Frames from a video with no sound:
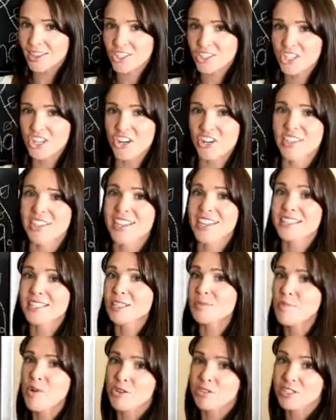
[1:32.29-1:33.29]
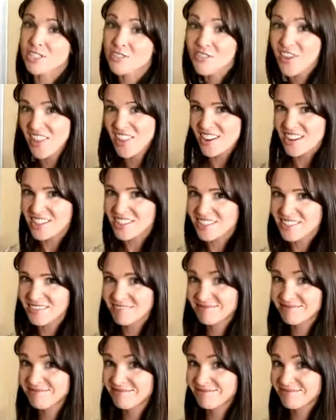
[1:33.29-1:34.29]
of the turkey has the most feathers?
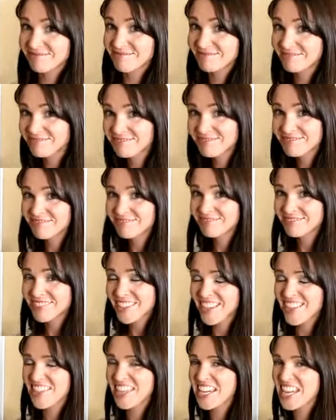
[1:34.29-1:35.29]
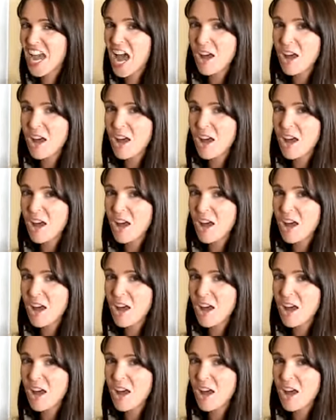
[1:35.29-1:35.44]
The